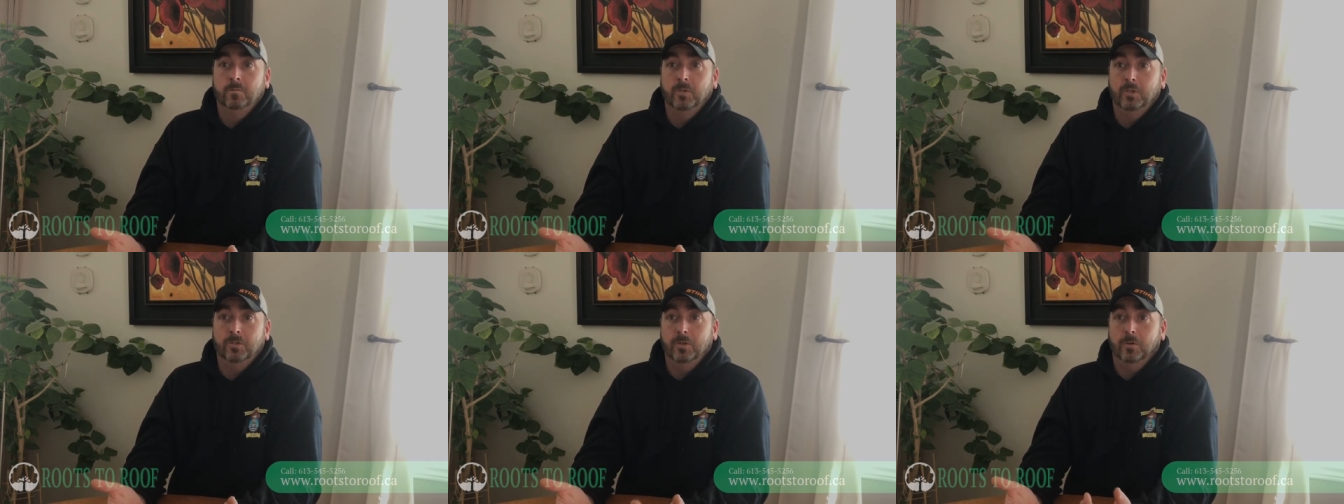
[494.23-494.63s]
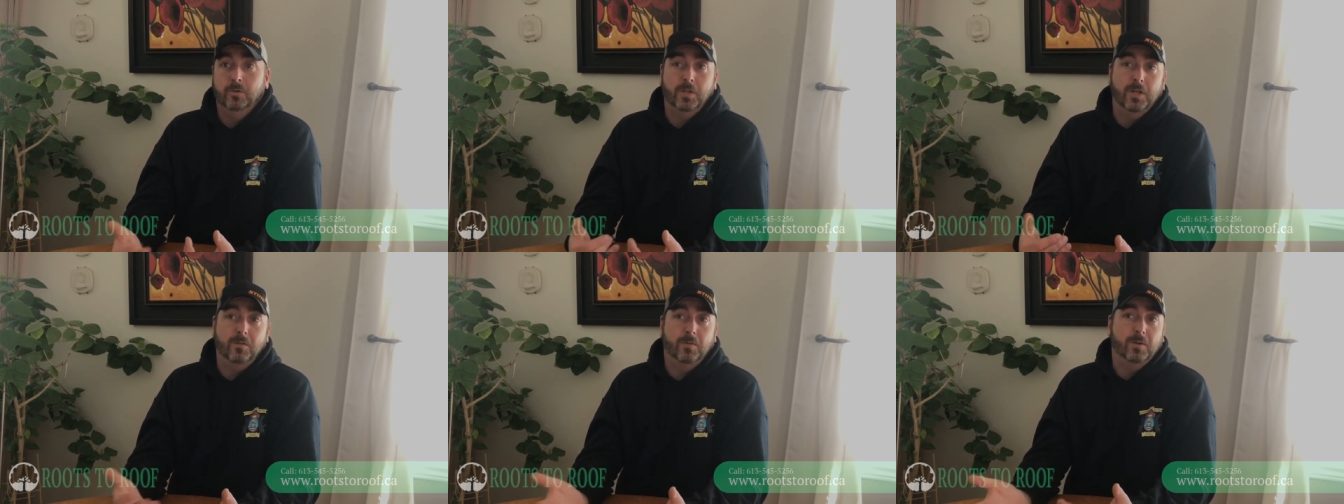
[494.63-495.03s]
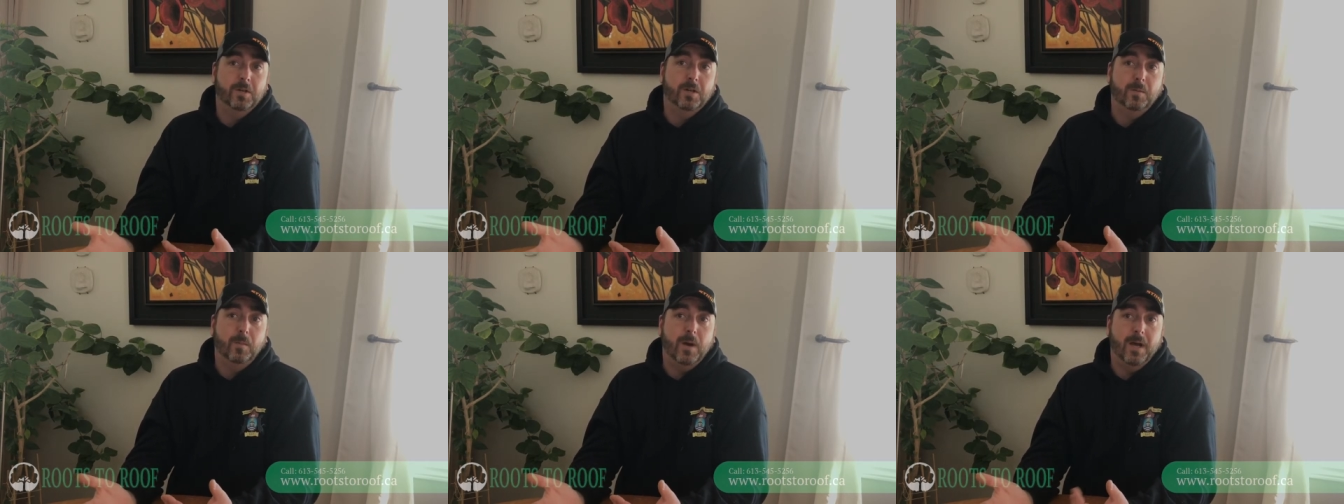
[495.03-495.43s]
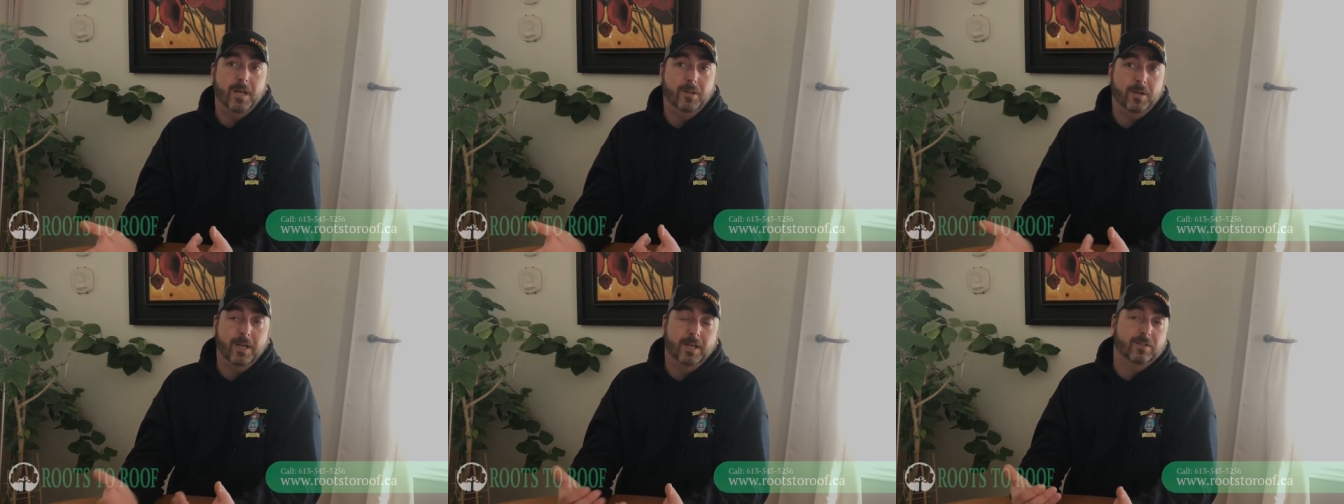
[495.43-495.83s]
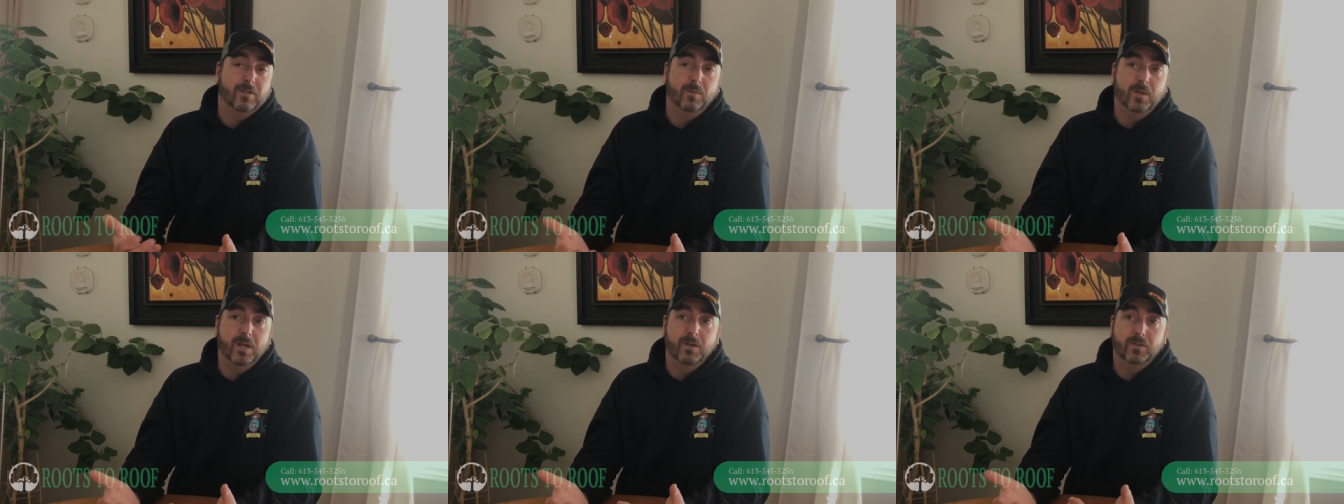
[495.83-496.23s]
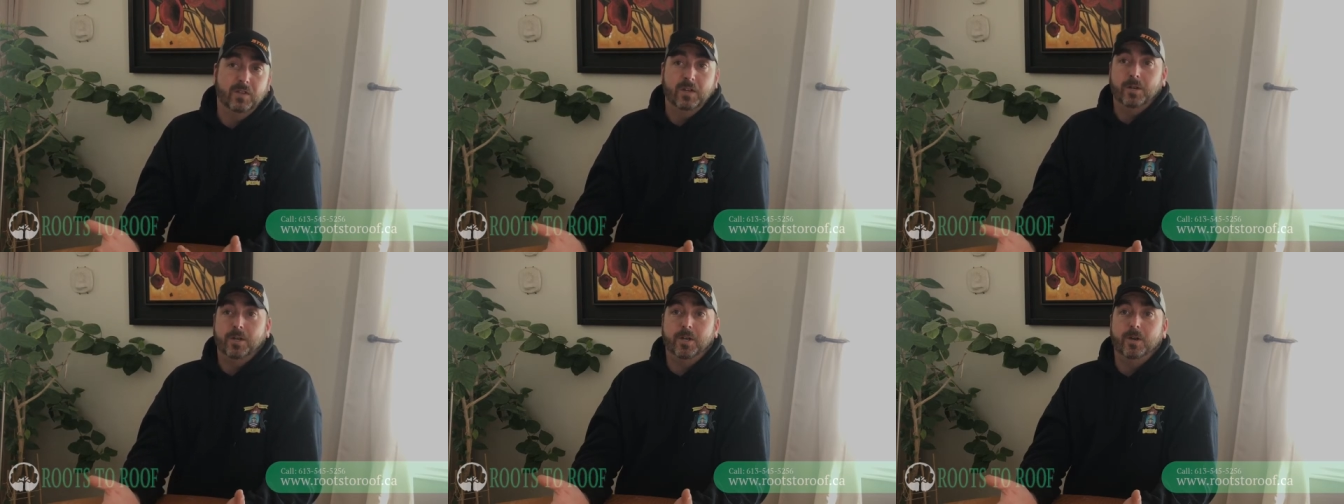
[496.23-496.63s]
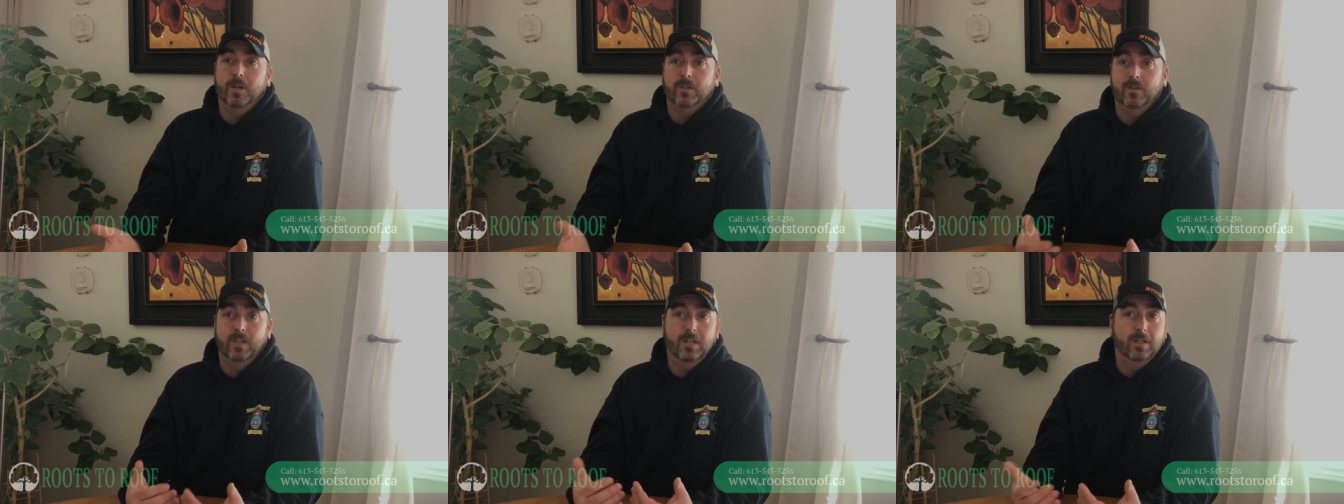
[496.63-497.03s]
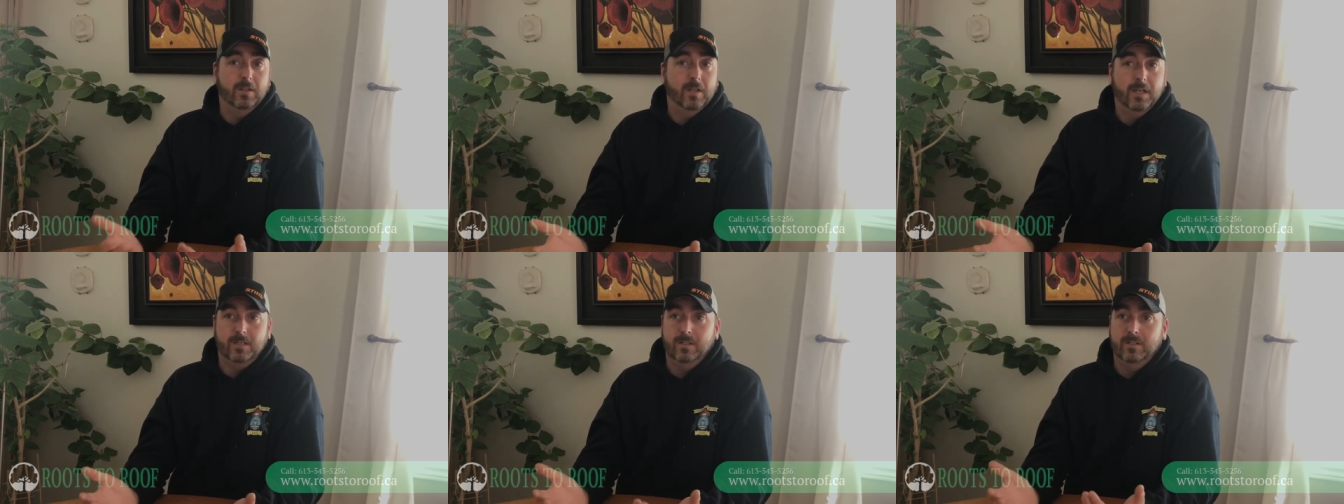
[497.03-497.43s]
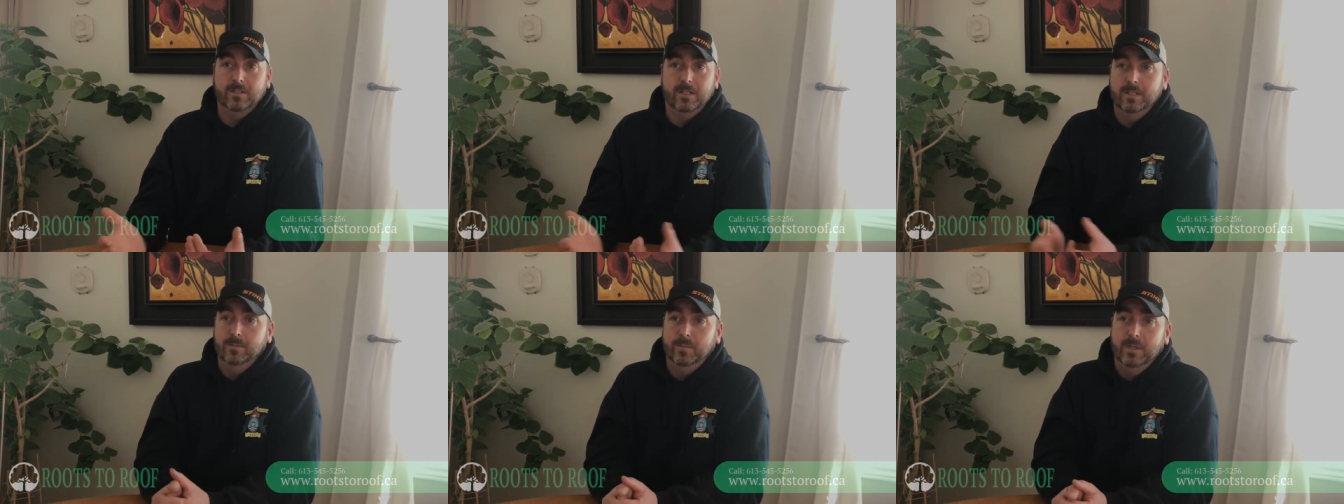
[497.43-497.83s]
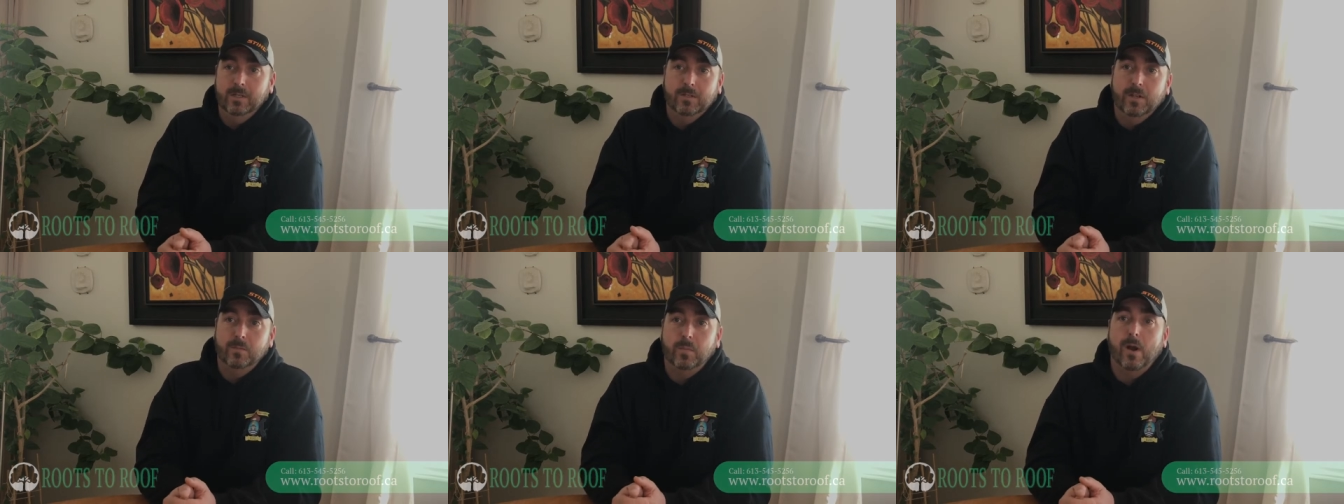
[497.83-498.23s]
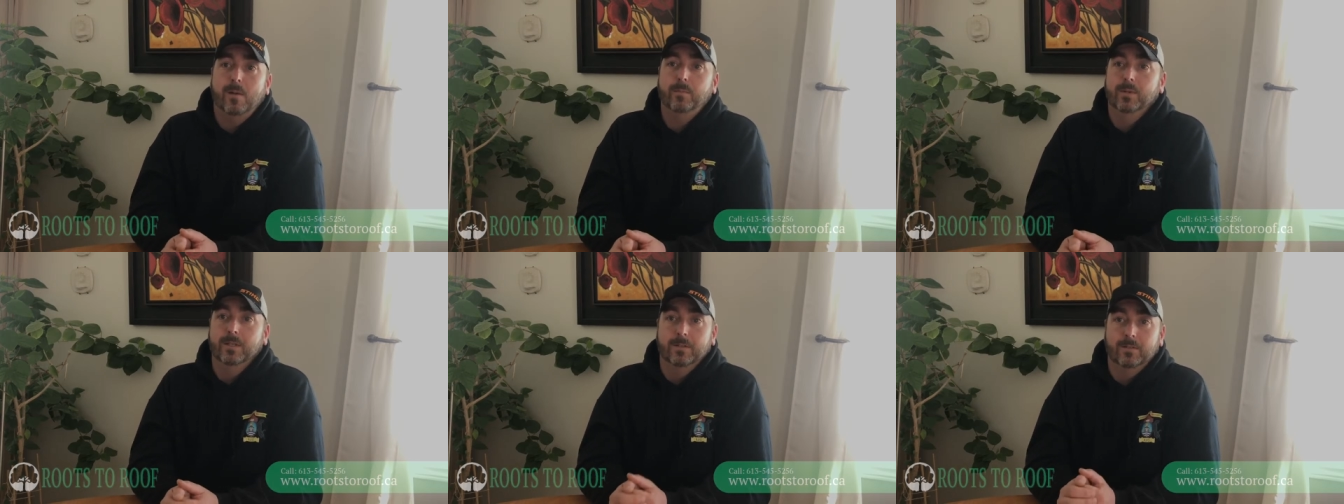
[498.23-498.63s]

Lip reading: They were nearby looking at something else. They're curious. They like to see it being done properly.